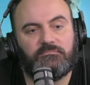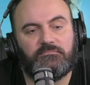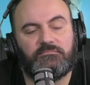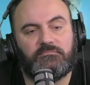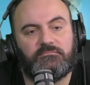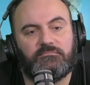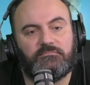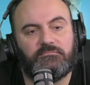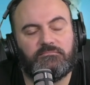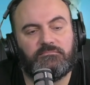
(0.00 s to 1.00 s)

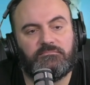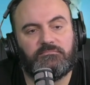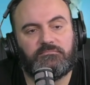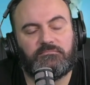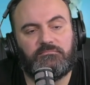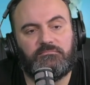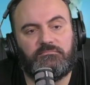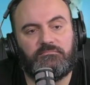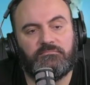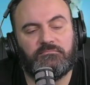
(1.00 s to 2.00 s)

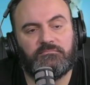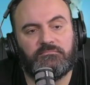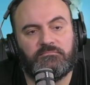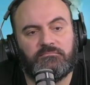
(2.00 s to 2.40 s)
[no speech]